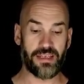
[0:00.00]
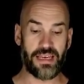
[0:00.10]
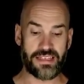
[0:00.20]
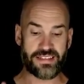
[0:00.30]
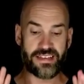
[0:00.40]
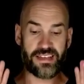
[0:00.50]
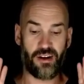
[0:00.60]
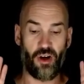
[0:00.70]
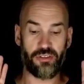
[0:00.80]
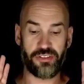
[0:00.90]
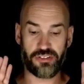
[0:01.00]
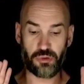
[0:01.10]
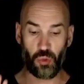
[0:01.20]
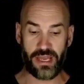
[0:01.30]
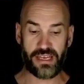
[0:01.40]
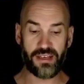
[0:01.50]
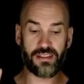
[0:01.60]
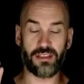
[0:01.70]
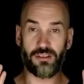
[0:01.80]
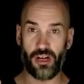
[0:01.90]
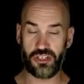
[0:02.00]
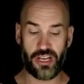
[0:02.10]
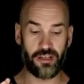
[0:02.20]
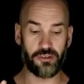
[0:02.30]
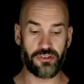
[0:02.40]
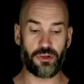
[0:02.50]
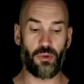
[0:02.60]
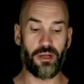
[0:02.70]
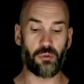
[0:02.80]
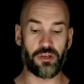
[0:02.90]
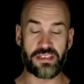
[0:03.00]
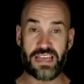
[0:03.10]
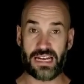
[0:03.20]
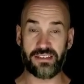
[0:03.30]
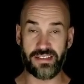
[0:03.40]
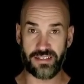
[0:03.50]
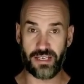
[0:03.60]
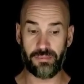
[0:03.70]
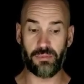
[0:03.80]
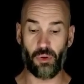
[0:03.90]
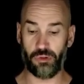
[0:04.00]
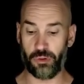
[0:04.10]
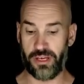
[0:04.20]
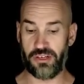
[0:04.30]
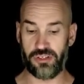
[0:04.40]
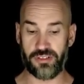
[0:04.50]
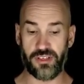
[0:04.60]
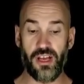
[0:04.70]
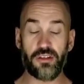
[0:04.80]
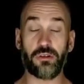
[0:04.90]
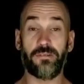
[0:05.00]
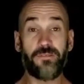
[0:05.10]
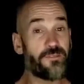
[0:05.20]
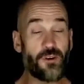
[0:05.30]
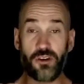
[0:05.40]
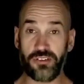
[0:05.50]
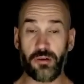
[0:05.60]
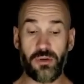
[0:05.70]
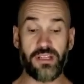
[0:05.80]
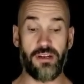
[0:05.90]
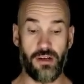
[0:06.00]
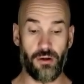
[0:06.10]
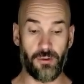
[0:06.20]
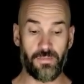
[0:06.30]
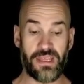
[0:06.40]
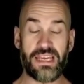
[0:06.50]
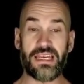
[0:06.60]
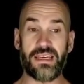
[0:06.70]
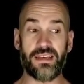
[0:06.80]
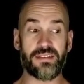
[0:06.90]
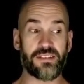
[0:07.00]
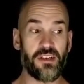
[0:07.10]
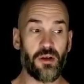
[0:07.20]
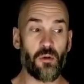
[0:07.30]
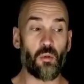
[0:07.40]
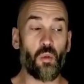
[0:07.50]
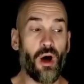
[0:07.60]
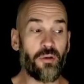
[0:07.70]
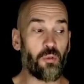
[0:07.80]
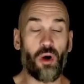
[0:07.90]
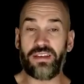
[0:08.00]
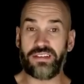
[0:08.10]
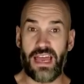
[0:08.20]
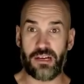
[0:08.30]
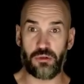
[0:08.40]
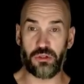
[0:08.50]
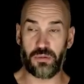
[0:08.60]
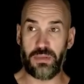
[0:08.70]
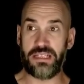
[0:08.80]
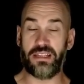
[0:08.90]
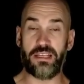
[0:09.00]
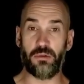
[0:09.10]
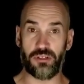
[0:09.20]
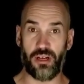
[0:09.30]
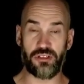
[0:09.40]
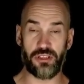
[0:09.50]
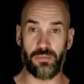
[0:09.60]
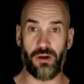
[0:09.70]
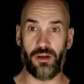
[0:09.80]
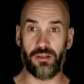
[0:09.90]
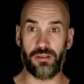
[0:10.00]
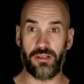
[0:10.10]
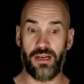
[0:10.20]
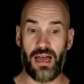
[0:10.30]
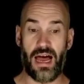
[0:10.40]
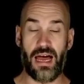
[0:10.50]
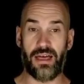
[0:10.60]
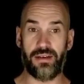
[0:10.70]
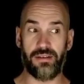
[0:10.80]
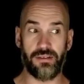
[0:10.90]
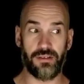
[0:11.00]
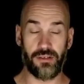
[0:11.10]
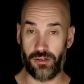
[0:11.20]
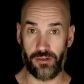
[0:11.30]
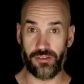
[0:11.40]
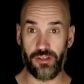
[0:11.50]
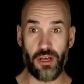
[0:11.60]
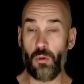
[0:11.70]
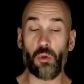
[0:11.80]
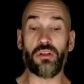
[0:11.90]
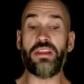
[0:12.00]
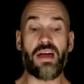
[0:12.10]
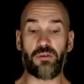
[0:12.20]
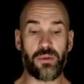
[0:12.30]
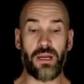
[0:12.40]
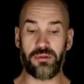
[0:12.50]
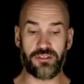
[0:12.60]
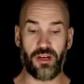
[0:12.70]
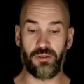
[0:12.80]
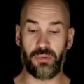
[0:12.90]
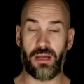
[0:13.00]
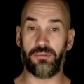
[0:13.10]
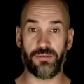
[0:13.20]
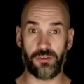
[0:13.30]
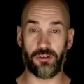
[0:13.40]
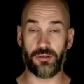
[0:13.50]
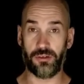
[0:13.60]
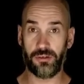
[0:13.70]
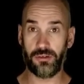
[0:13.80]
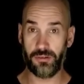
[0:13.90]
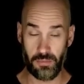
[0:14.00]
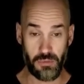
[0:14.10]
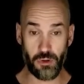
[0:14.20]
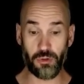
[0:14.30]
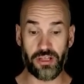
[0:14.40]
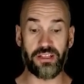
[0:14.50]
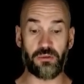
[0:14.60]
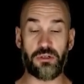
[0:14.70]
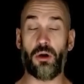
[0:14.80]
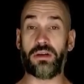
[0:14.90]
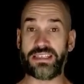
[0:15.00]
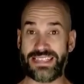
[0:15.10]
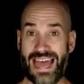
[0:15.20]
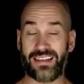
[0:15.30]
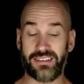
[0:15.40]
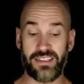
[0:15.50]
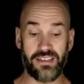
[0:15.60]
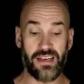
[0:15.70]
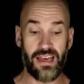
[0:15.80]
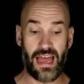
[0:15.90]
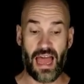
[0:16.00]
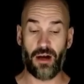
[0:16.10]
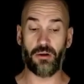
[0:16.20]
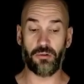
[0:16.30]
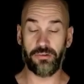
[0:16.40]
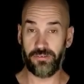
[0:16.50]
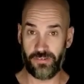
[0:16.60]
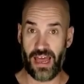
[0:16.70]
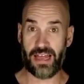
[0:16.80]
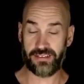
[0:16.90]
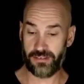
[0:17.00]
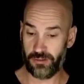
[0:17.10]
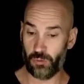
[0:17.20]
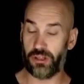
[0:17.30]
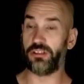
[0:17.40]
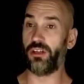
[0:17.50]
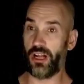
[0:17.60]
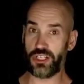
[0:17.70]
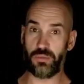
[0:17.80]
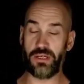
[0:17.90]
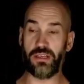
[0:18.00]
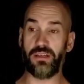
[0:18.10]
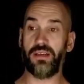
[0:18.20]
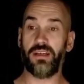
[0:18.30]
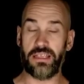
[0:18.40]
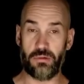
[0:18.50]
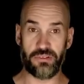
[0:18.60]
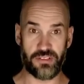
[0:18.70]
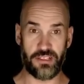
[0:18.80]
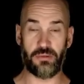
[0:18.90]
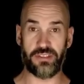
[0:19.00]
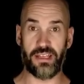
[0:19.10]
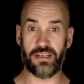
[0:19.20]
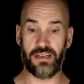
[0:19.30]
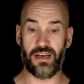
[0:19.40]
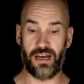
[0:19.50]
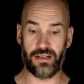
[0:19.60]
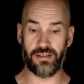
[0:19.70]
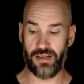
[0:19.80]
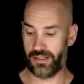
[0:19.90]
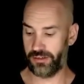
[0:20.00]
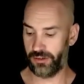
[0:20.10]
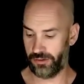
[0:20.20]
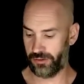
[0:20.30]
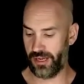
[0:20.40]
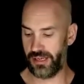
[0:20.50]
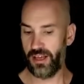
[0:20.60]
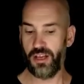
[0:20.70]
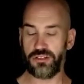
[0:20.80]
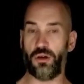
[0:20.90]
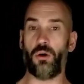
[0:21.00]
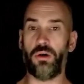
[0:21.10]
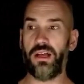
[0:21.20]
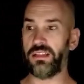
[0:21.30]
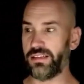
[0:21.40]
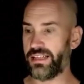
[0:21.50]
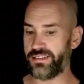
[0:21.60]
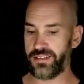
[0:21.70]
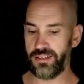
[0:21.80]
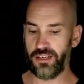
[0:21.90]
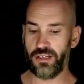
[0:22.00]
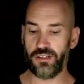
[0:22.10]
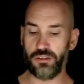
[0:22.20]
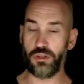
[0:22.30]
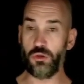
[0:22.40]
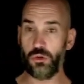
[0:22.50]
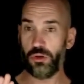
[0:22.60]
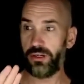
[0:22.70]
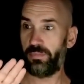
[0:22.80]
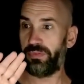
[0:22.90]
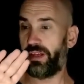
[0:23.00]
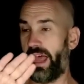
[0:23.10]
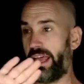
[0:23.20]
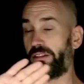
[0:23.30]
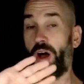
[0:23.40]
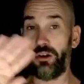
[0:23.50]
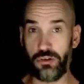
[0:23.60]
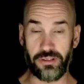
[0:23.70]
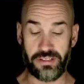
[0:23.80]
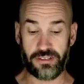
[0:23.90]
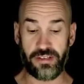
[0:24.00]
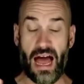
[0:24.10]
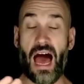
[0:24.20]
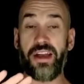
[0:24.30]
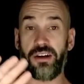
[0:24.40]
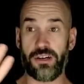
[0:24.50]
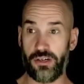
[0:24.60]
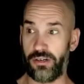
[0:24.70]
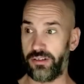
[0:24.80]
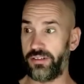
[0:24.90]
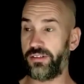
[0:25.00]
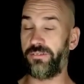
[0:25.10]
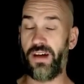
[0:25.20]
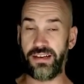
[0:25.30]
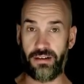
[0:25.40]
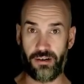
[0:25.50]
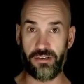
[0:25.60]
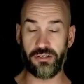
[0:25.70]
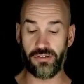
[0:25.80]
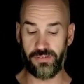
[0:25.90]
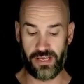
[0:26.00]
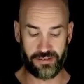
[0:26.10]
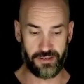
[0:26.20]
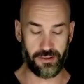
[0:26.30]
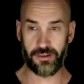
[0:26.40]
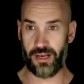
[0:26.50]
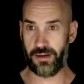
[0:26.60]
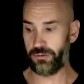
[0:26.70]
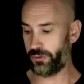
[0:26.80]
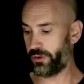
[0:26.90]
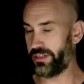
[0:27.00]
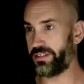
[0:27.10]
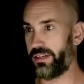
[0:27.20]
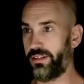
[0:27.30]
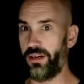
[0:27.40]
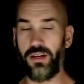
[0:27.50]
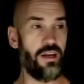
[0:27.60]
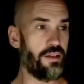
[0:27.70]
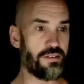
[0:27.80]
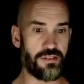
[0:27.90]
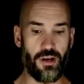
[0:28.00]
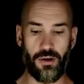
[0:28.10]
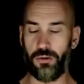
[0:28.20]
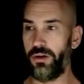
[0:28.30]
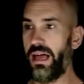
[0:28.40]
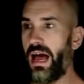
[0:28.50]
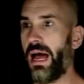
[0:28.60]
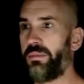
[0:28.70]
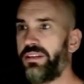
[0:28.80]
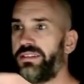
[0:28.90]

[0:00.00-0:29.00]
it says that the swing, the launch angle, and so on were exactly the same in both locations. So the first thing we need to know is what was the actual speed that he was launching the ball on Earth? We'll never be able to solve the problem for the moon unless we know exactly how fast, what launch speed he was hitting it on the Earth, okay? So let's do a laundry list on Earth to find out our initial velocity, okay? So we're going to start there. So I'm going